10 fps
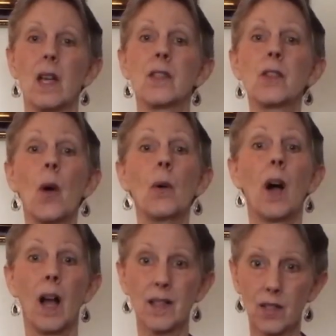So
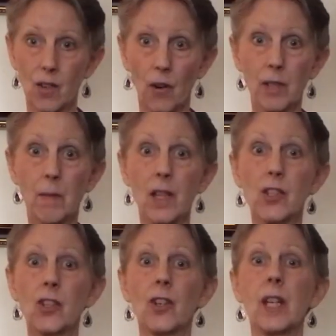I started my
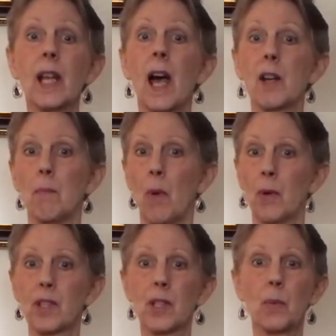journey on a
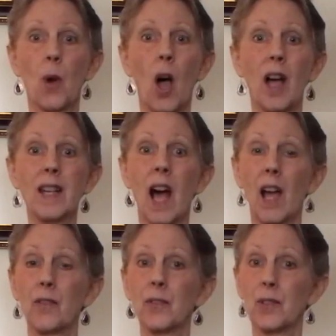mostly raw and
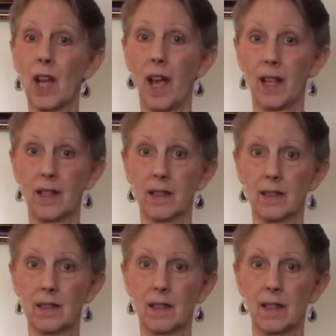high fruit diet.
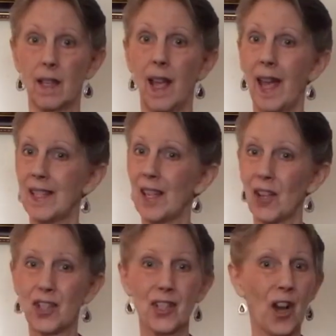And
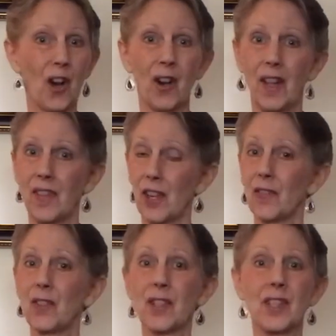I'll share that
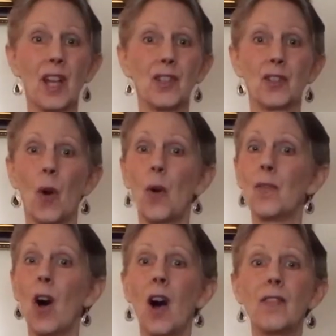at first I dove
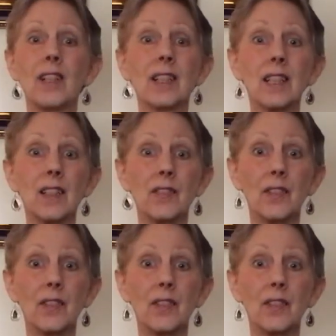off a cliff